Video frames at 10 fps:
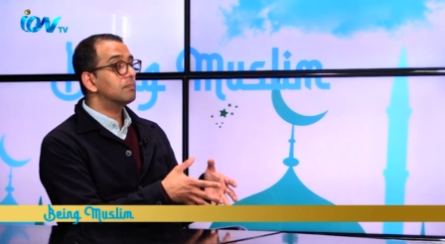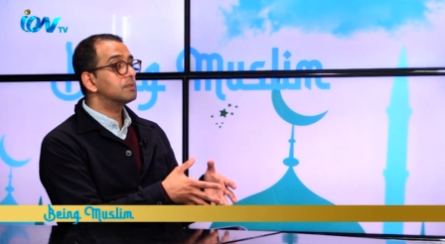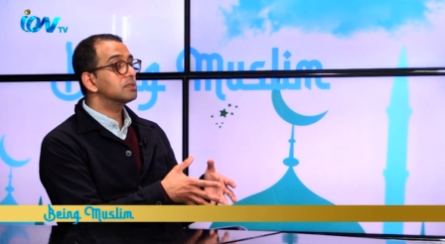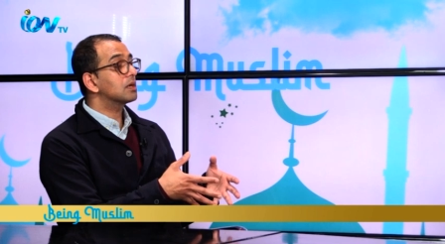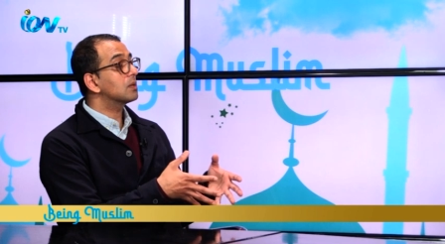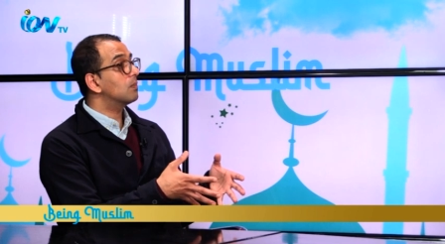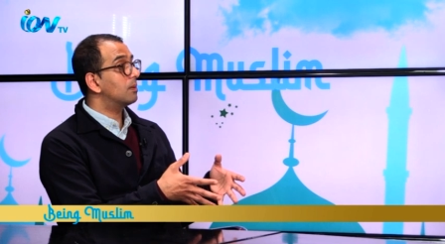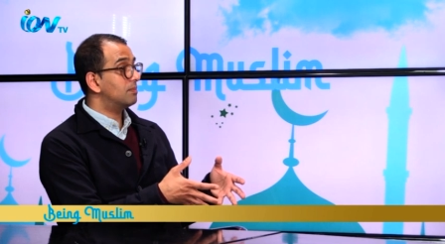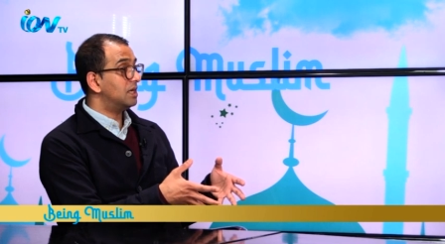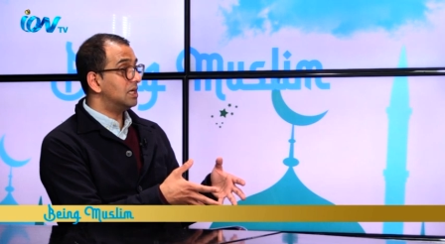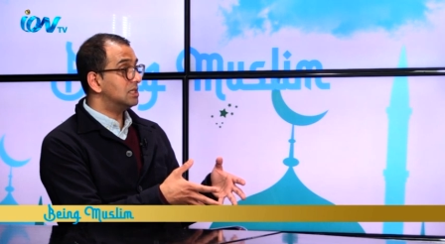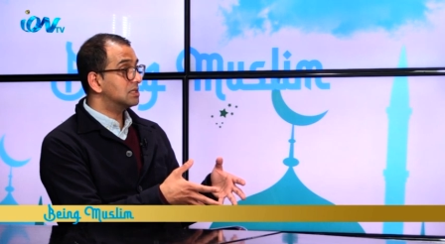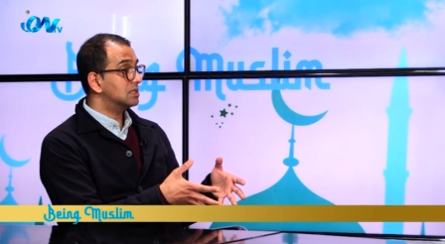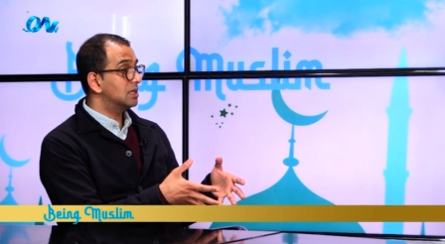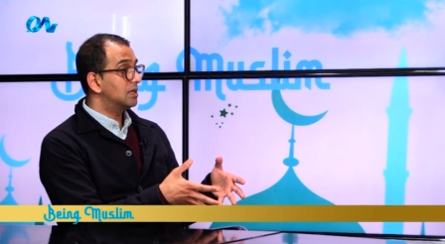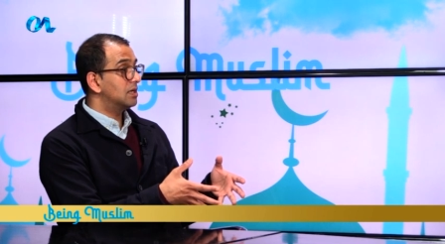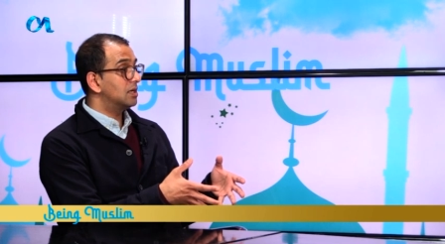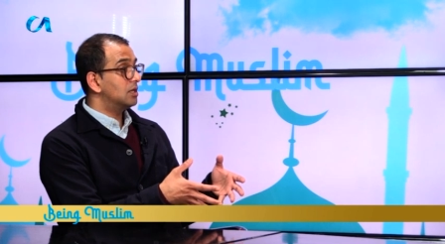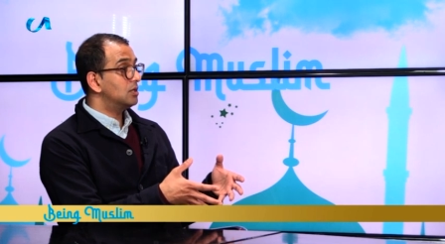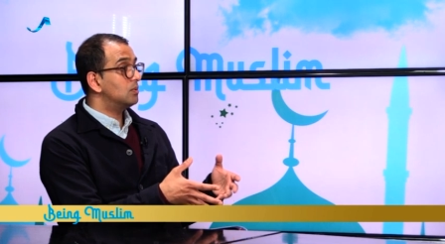stuck in one place,
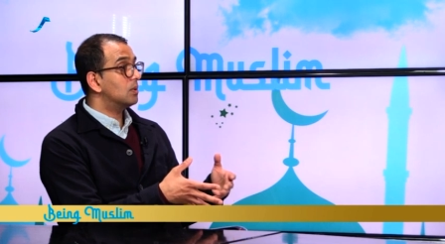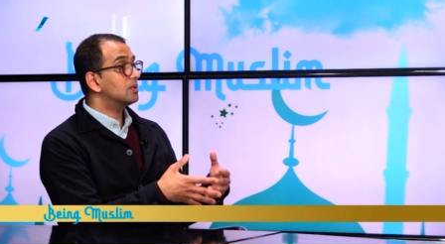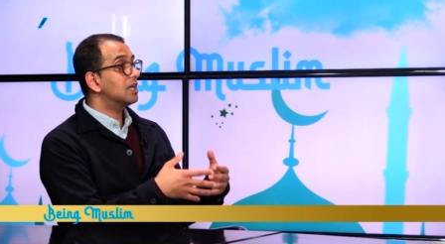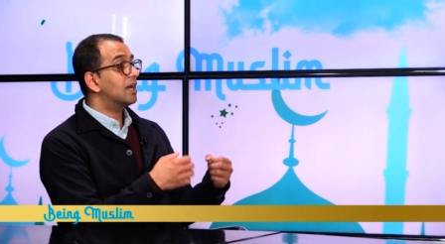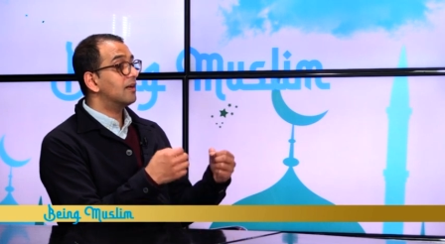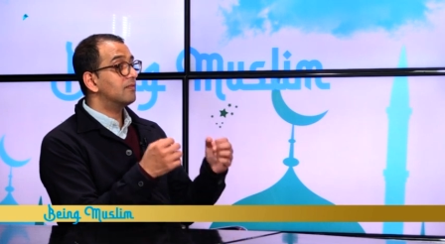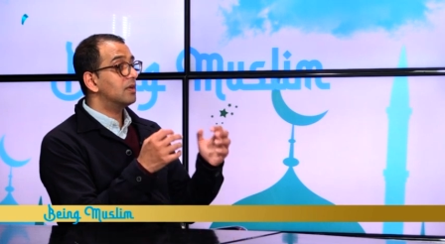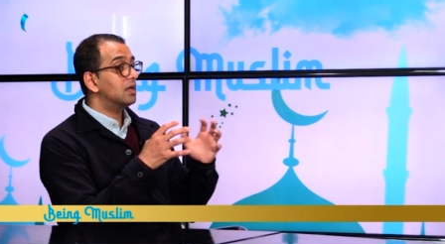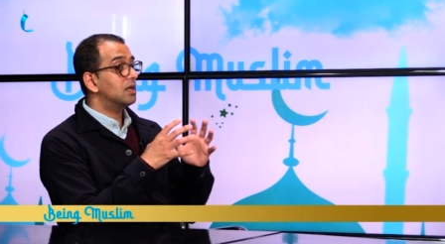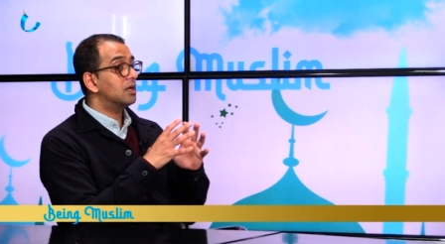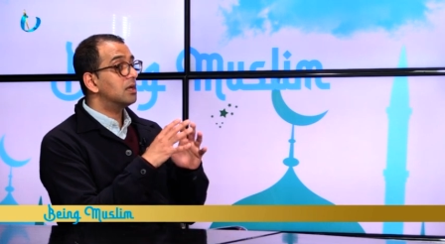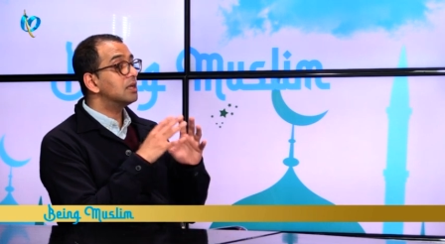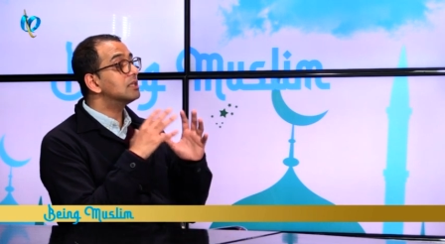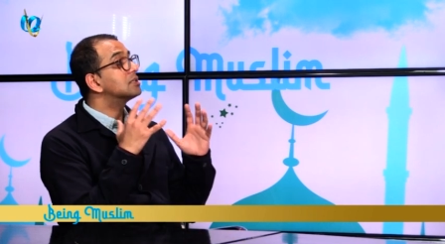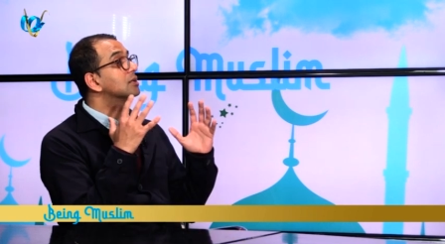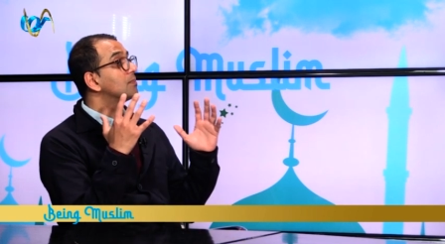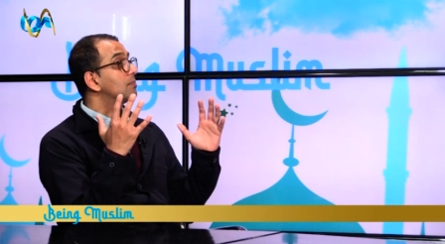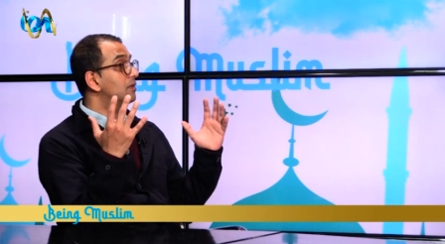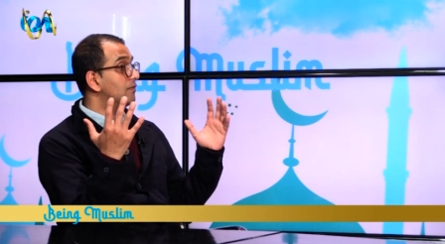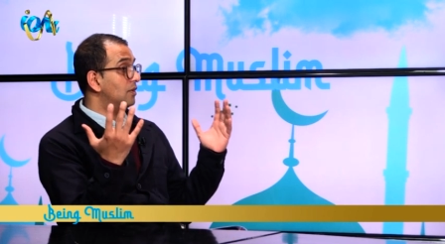you won't have a holistic
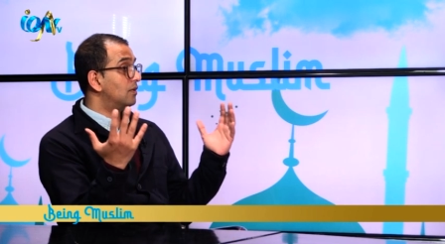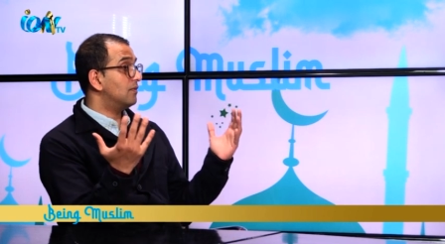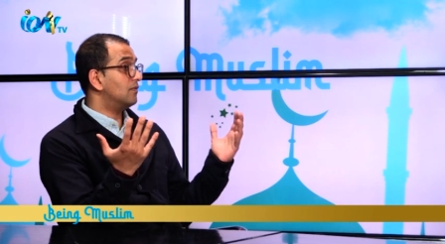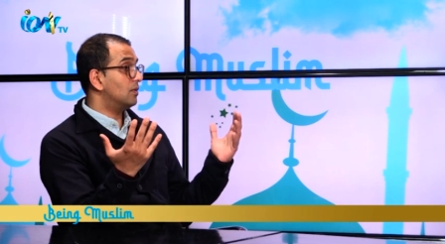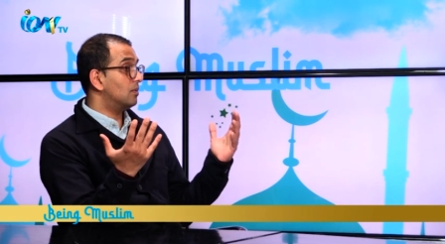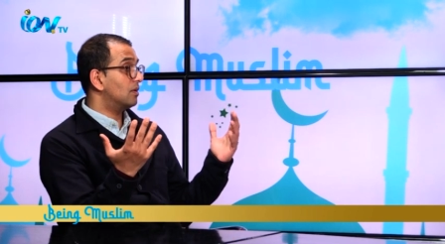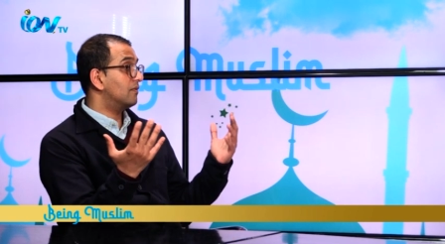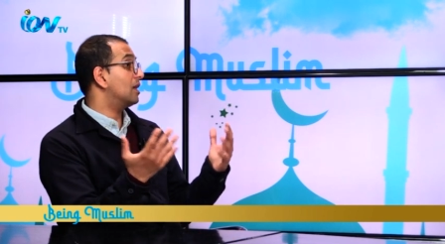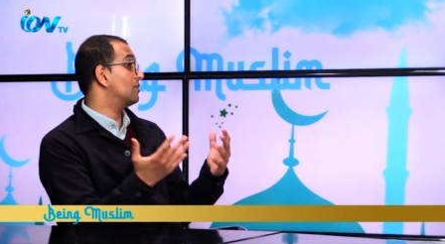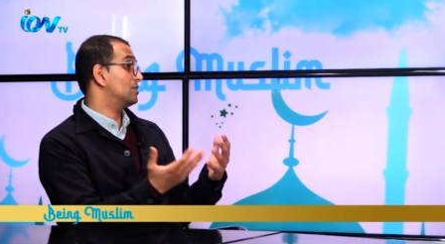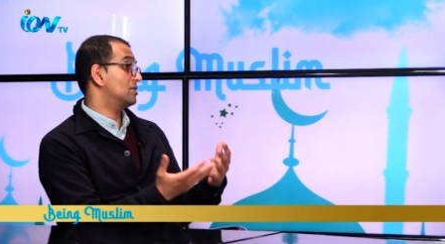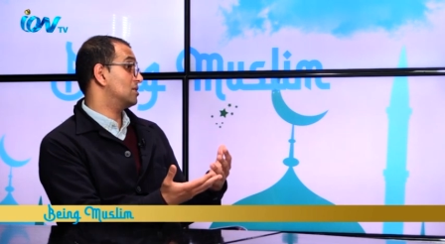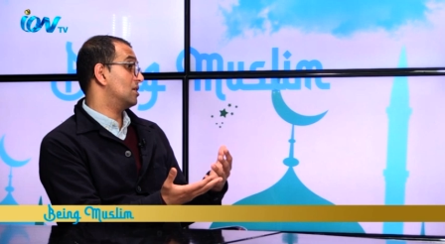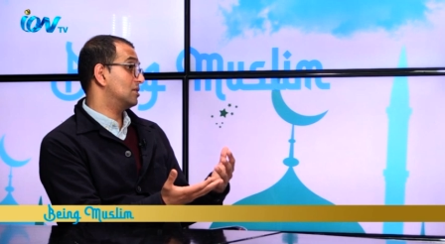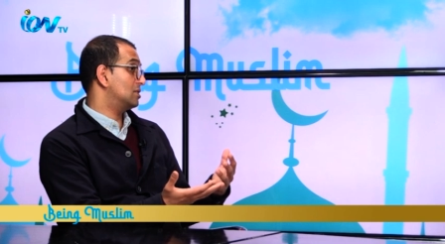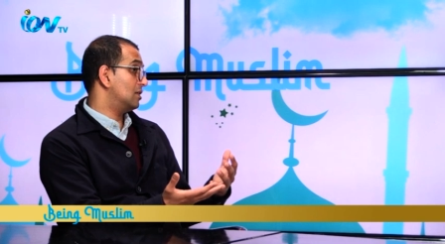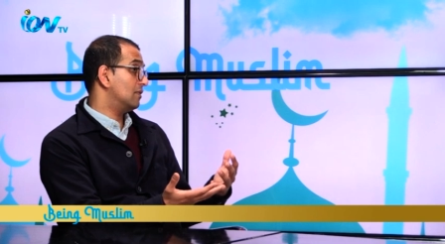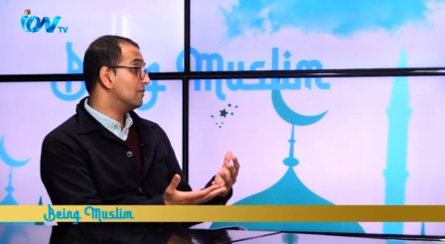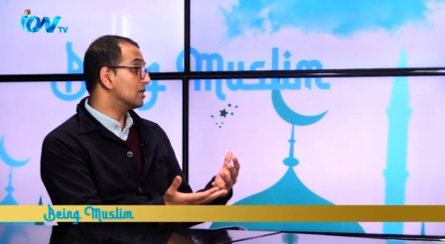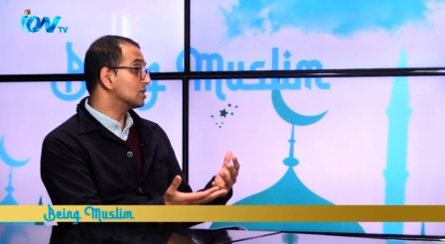overview of how the society
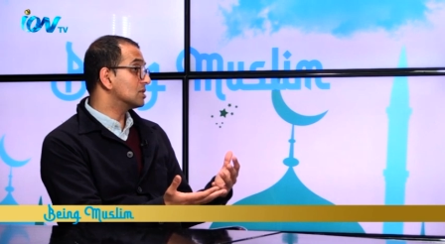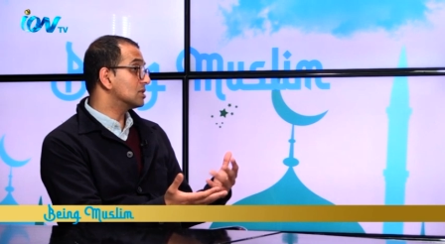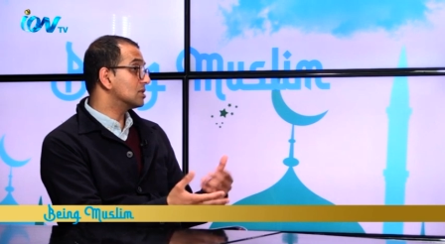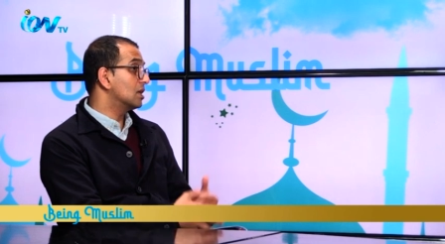functions.